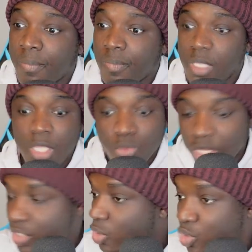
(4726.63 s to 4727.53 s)
he
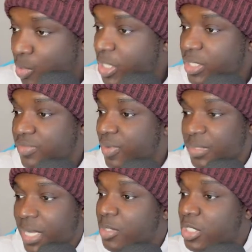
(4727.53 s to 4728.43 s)
reached out to me from
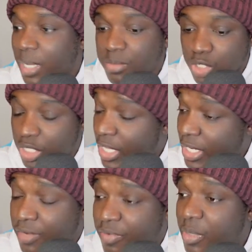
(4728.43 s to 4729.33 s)
time to time to gain
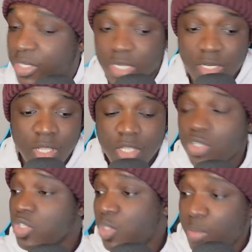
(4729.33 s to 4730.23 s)
information
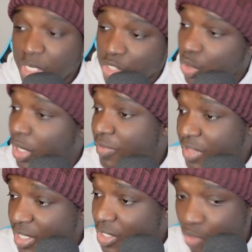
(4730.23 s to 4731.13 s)
just to make sure
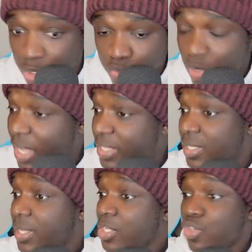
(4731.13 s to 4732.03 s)
everything is running right.
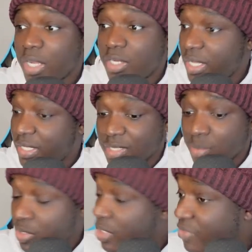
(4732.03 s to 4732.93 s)
Try to get as
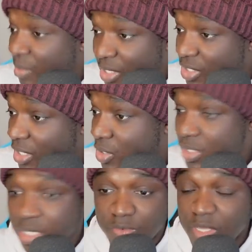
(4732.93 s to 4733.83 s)
much information to
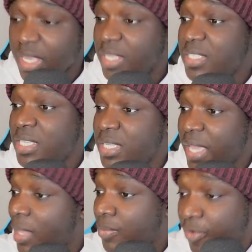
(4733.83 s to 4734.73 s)
see if he can seek
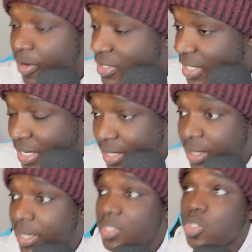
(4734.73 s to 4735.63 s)
help for his kid.
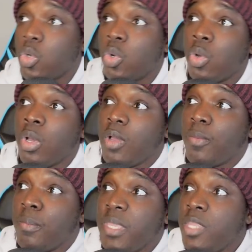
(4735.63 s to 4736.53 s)
So
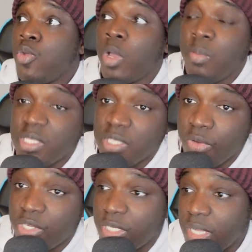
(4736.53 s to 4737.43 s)
me knowing Mr.
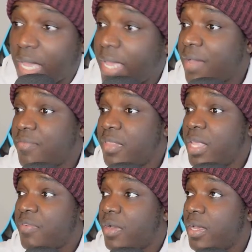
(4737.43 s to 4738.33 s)
Richie, I have
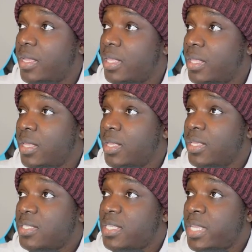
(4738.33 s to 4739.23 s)
never
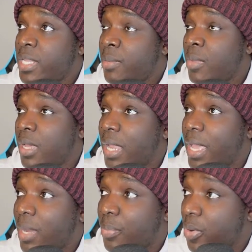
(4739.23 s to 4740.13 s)
seen him
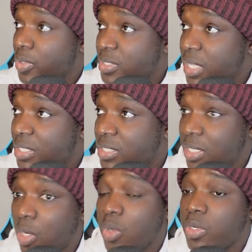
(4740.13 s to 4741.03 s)
like a person that's
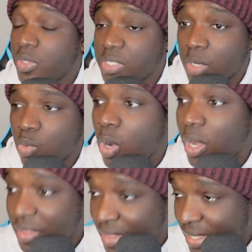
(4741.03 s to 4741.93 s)
gluttonous on
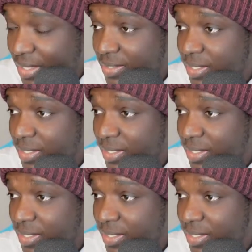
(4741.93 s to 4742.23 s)
one things. You